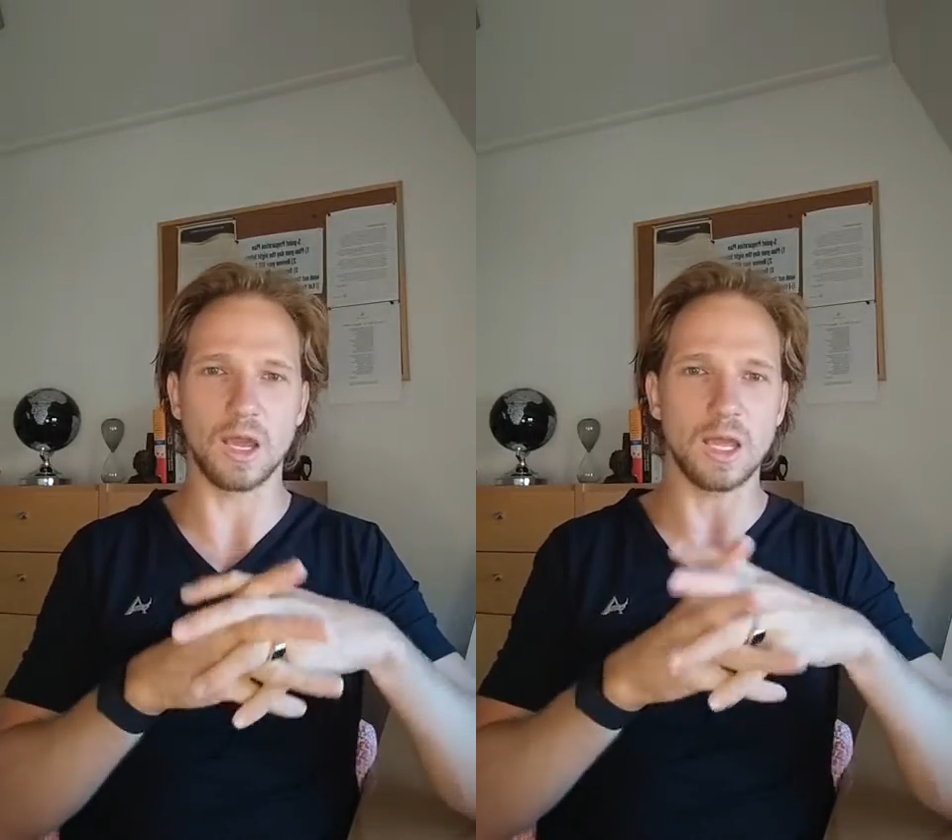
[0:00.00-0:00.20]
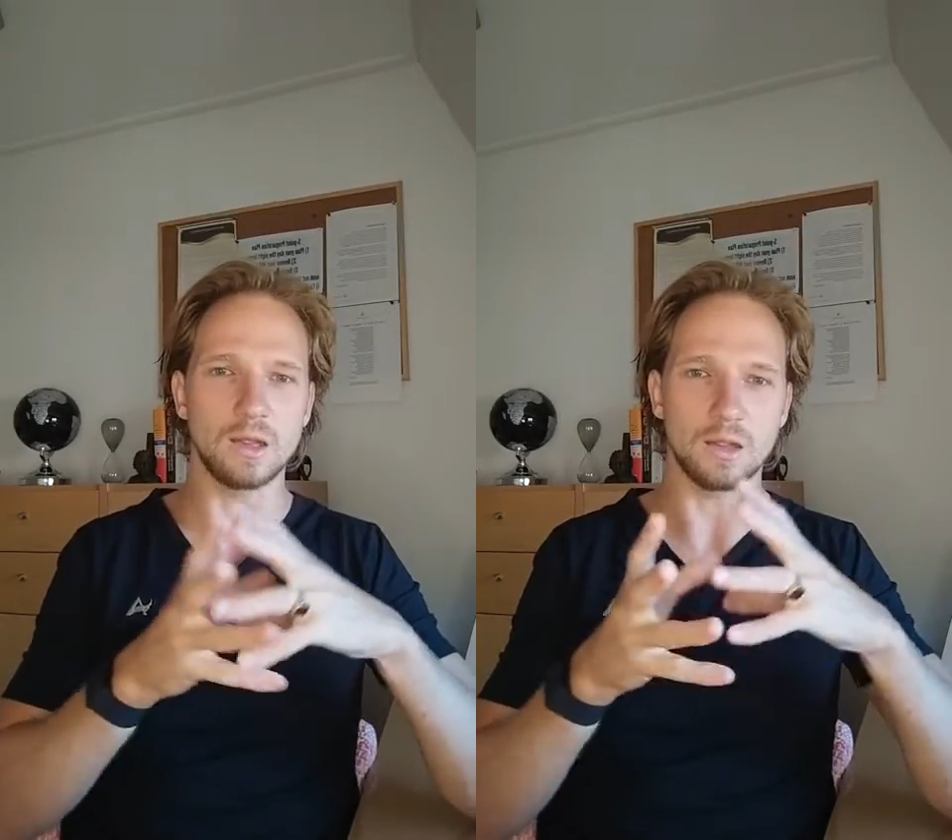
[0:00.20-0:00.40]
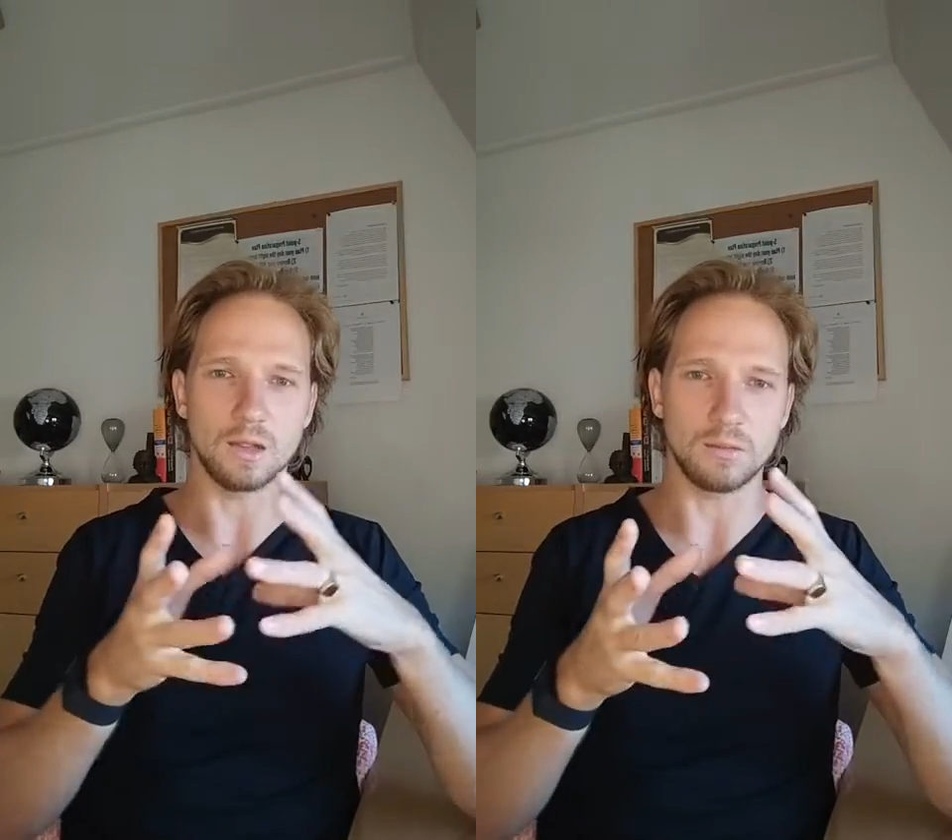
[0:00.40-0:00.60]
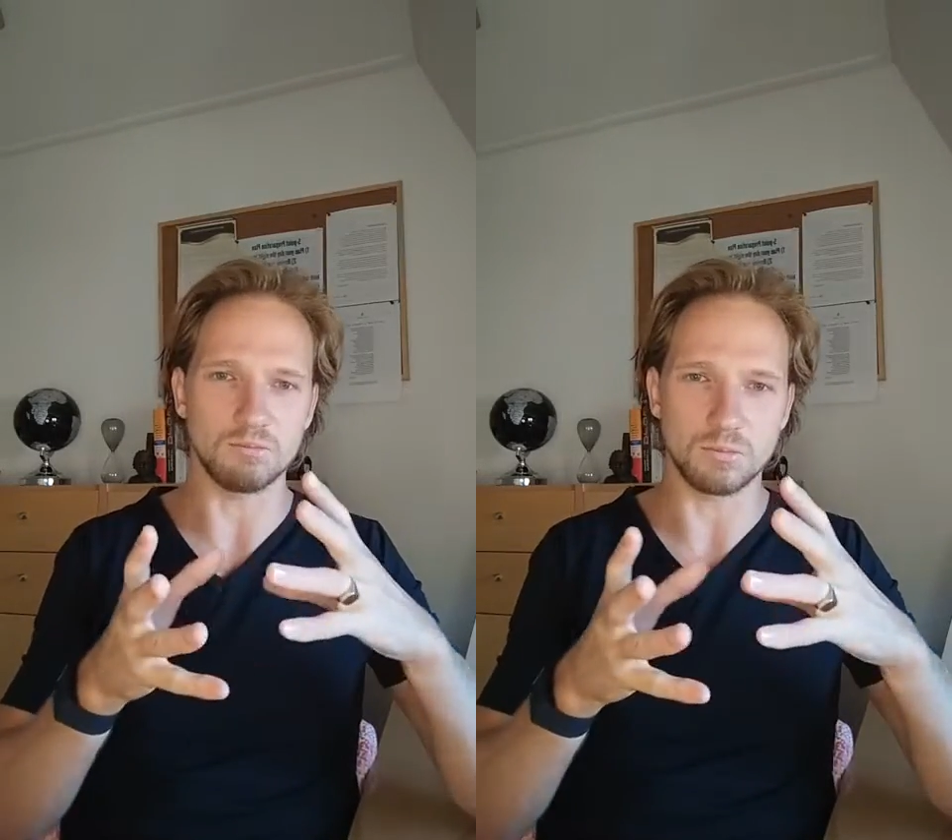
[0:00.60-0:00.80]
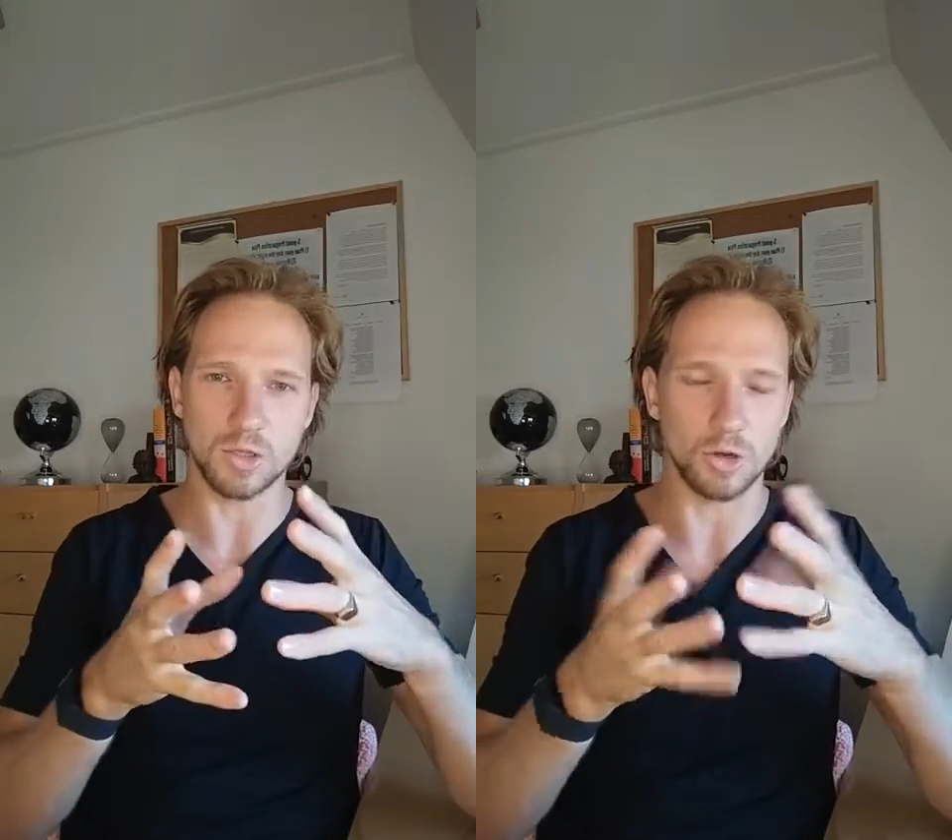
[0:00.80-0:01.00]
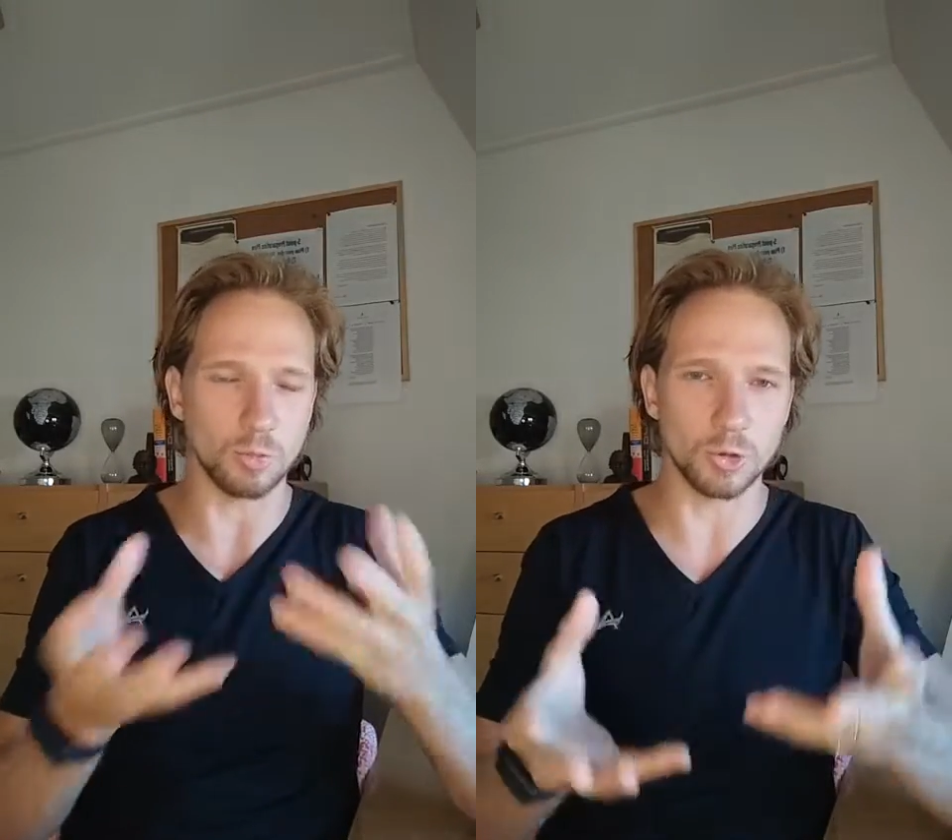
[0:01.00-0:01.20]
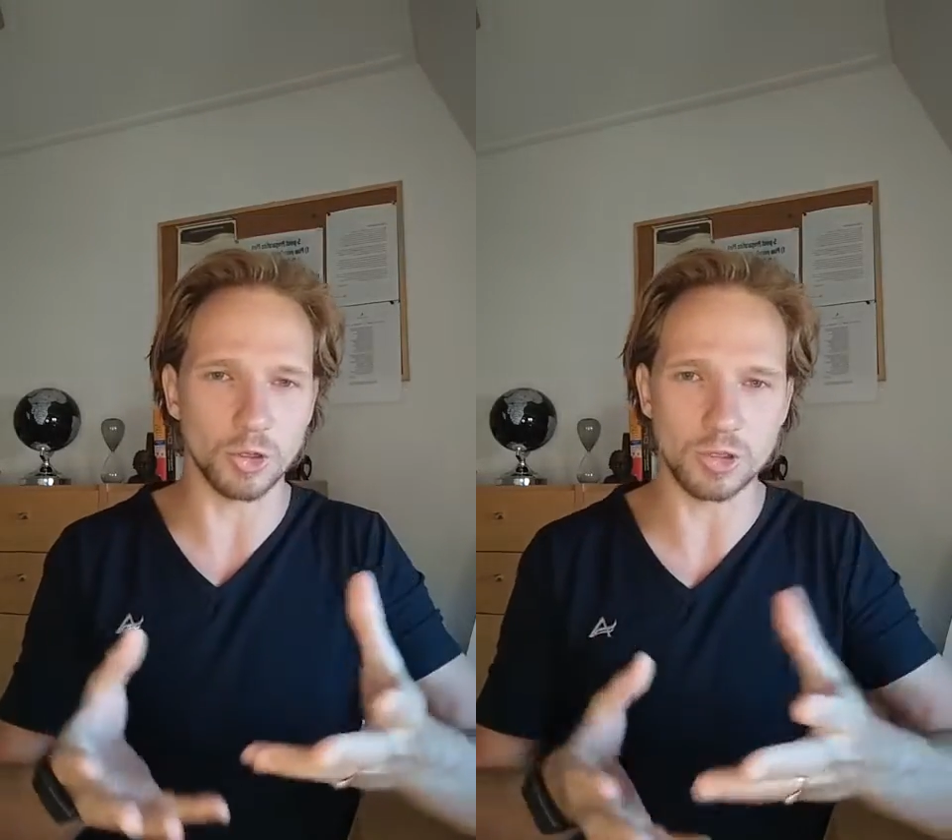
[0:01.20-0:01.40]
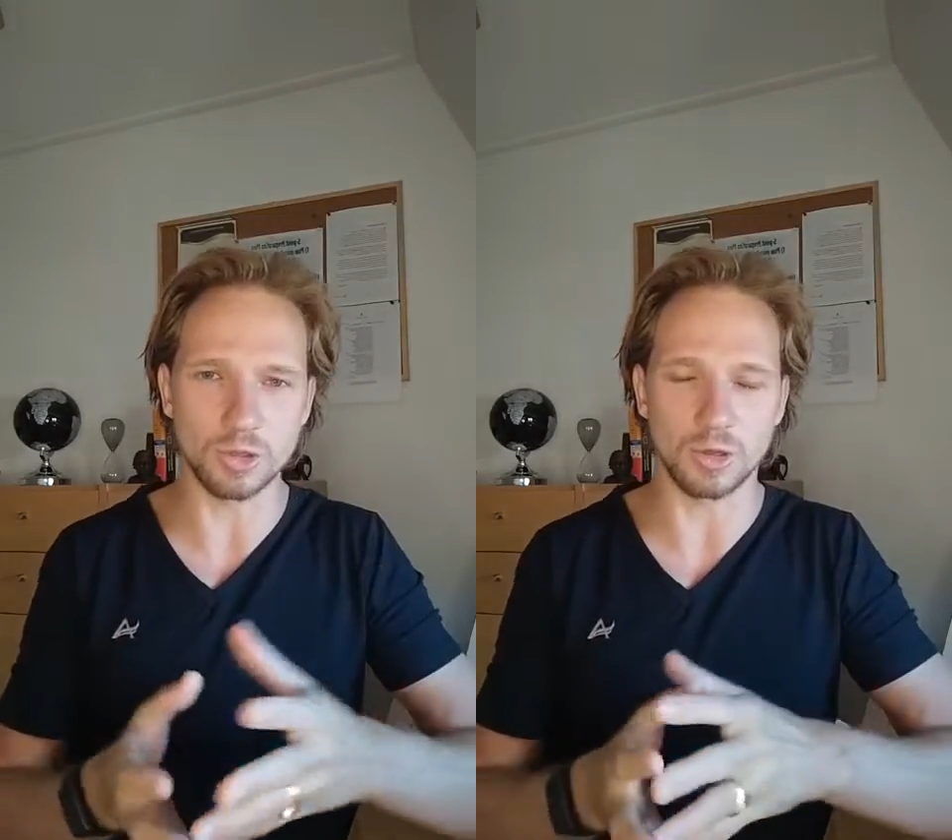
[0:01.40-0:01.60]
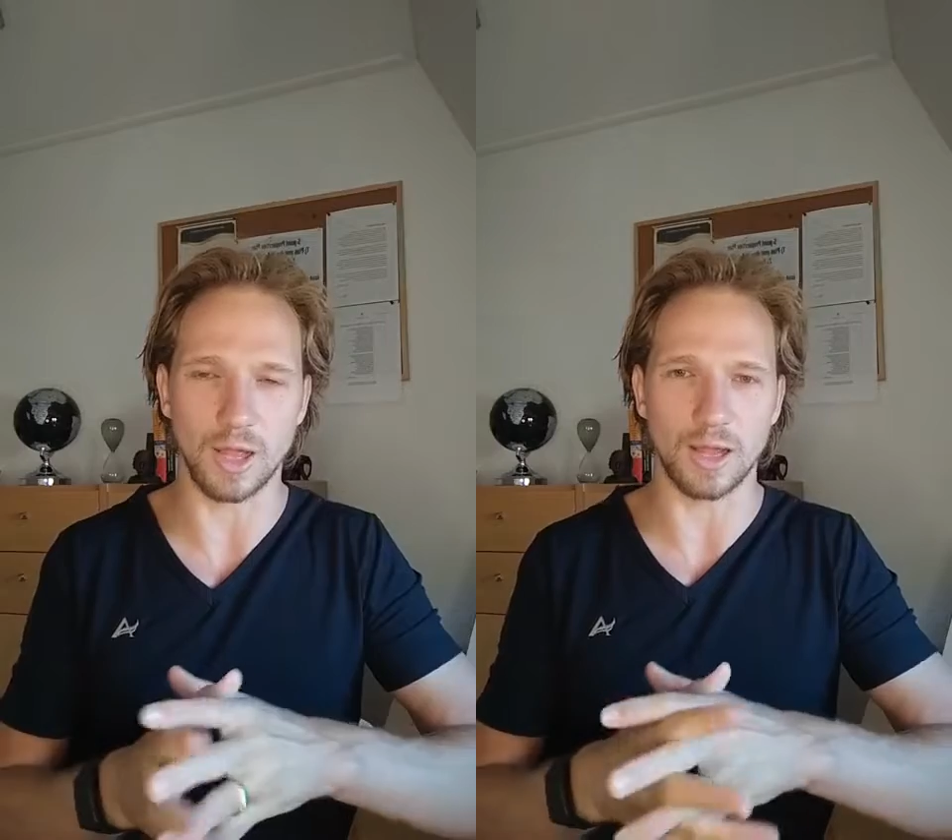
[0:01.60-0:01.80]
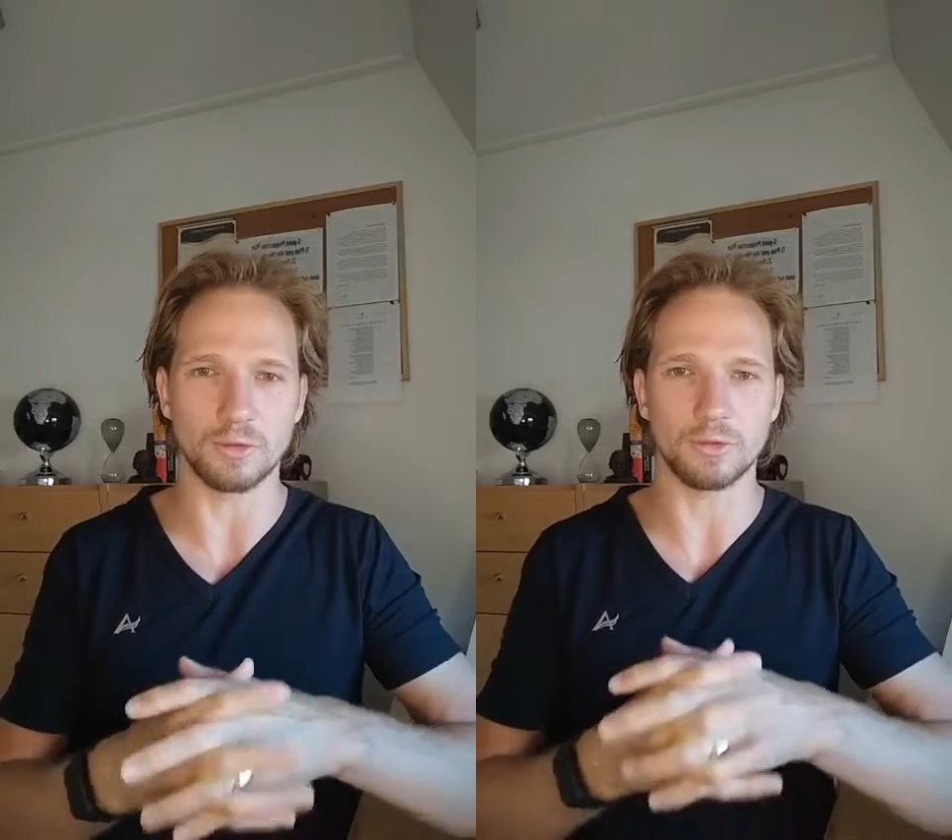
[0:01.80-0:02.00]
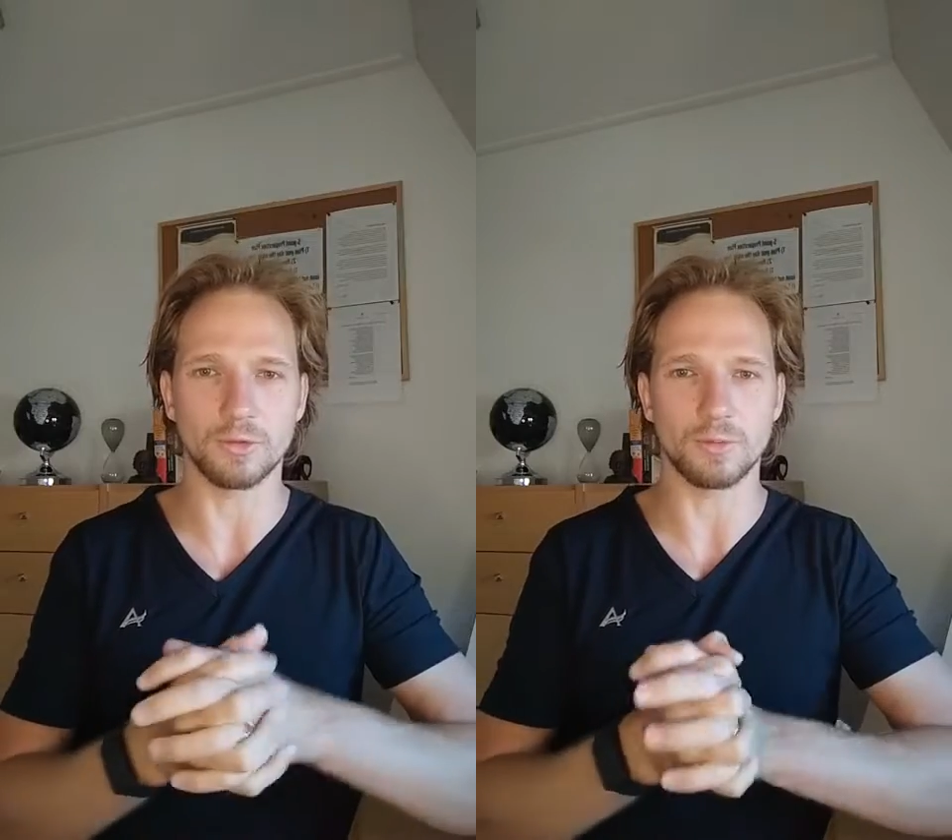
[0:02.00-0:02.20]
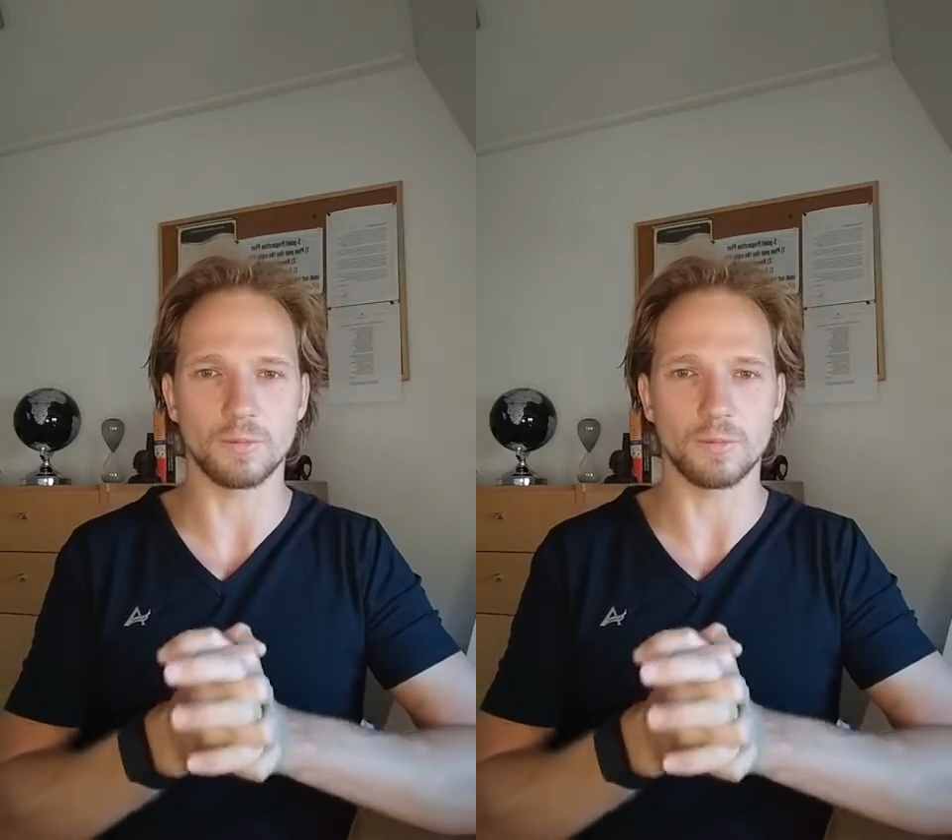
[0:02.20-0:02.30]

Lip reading: in your personal life.